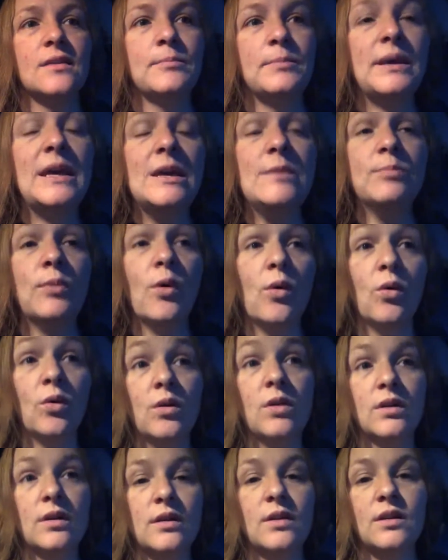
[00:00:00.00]

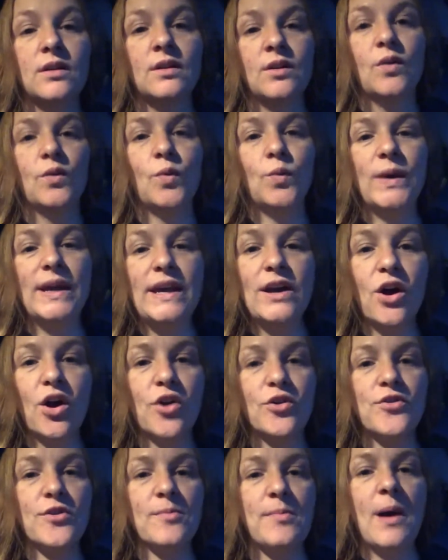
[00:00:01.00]
people. We
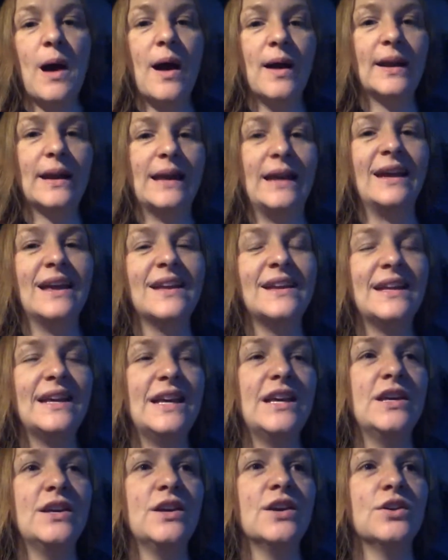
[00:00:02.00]
are the body, and
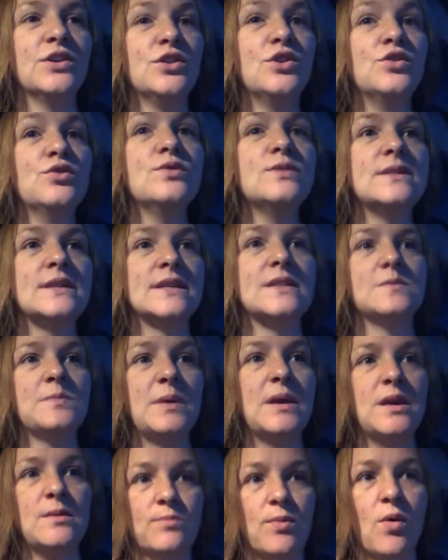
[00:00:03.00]
He uses
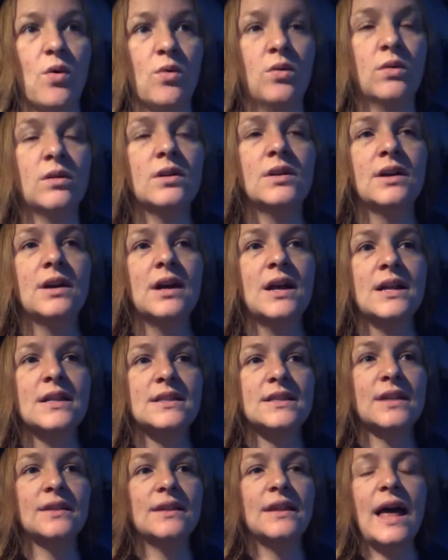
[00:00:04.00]
people
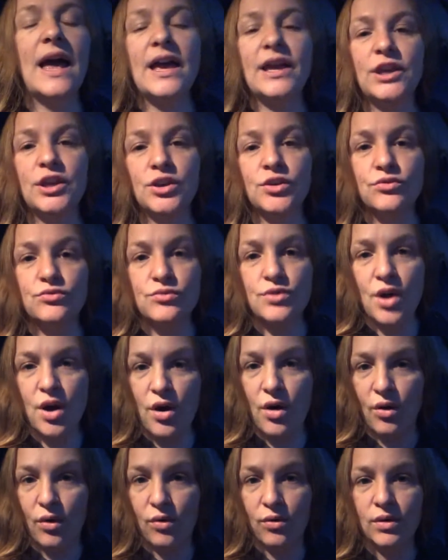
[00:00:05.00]
to let you
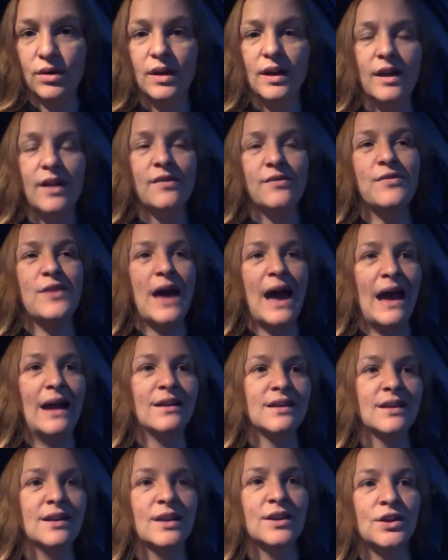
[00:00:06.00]
know that
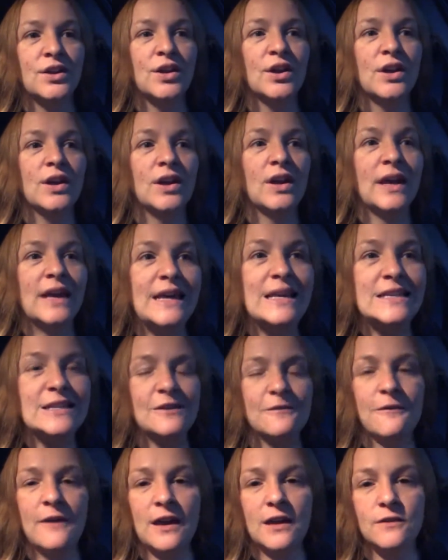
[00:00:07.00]

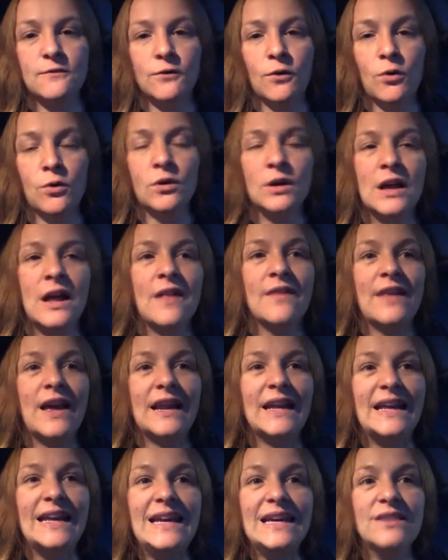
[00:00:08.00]
He's faithful, that
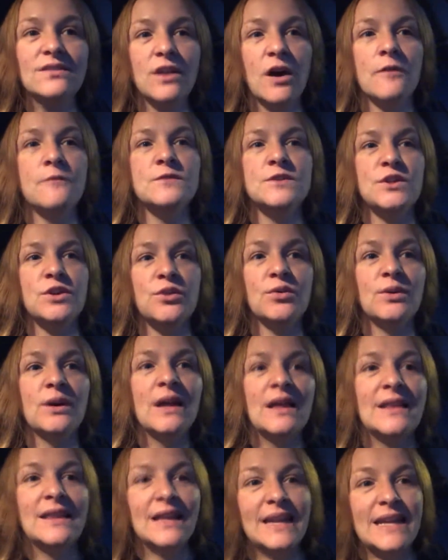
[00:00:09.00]
He loves you,
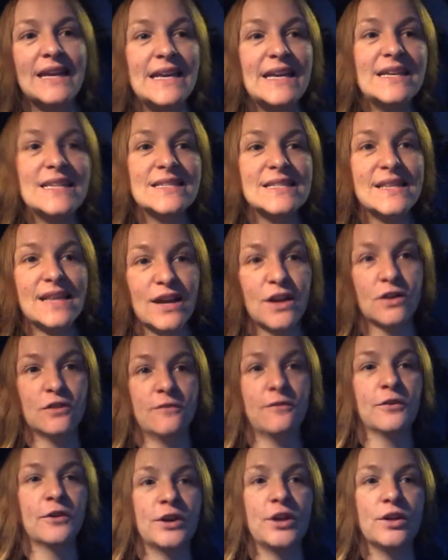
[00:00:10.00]
that He's there
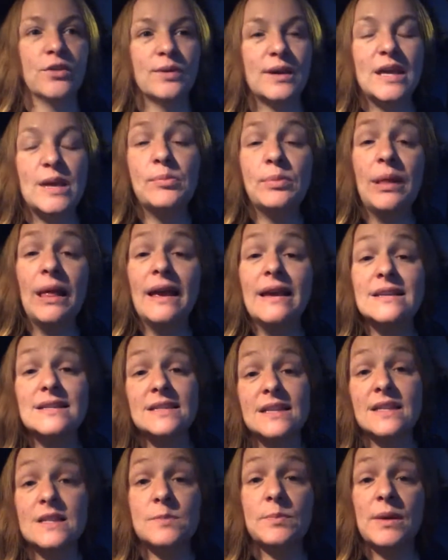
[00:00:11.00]
for you. He
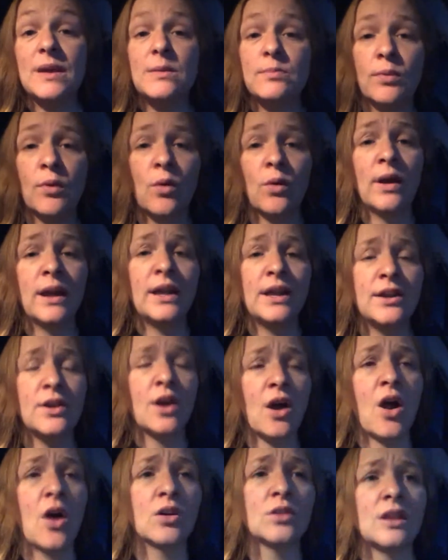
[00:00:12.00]
places people in
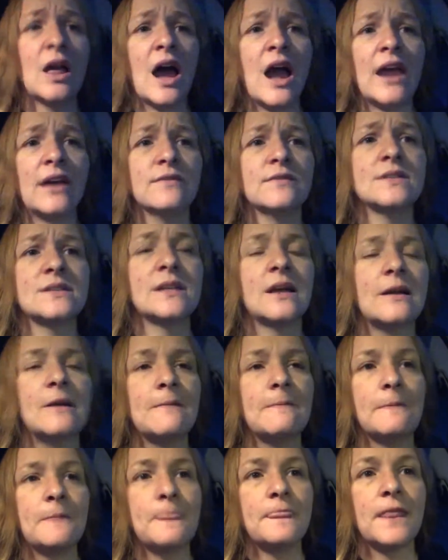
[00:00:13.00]
our lives
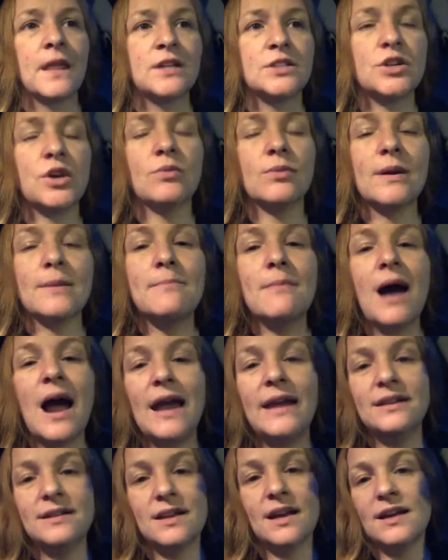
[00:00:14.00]
to
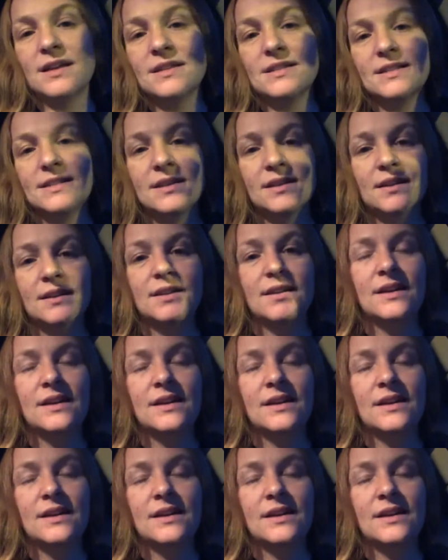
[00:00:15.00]
remind us